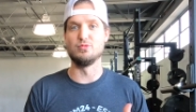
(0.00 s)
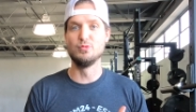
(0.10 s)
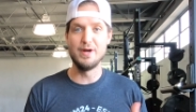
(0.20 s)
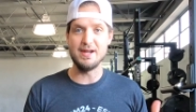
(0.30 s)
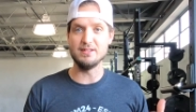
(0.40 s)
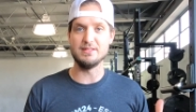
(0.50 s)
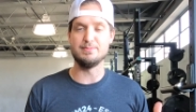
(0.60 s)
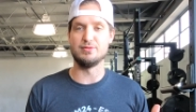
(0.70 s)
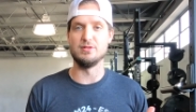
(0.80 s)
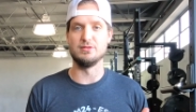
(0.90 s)
rarely
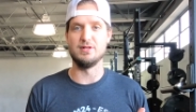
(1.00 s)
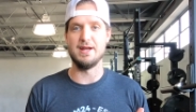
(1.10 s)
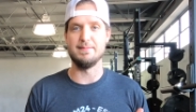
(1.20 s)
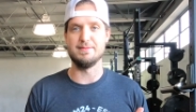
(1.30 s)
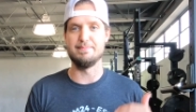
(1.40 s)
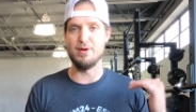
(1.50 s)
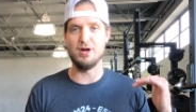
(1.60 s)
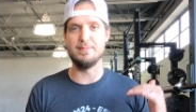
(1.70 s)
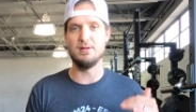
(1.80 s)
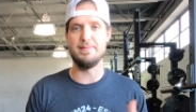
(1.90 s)
programmed
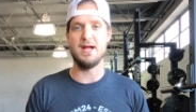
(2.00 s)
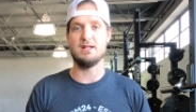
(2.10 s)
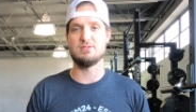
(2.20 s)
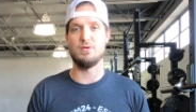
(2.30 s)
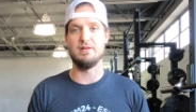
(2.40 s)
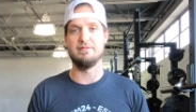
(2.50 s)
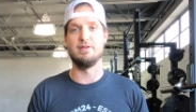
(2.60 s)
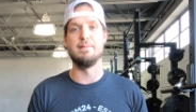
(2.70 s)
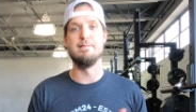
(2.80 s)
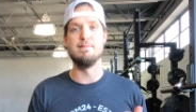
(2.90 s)
barbell back squat
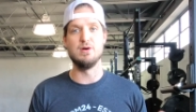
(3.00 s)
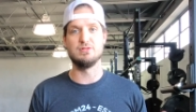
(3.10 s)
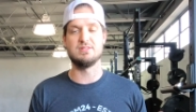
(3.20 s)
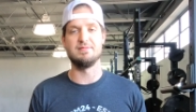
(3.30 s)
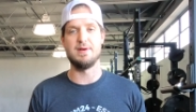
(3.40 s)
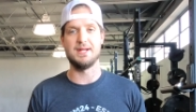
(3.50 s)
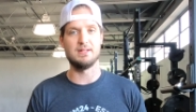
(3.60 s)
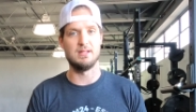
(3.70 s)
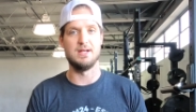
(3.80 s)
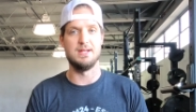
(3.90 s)
for most of my
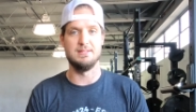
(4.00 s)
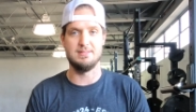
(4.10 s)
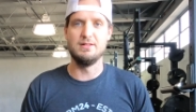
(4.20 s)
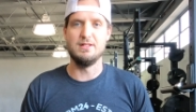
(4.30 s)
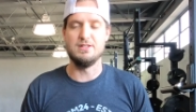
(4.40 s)
clients.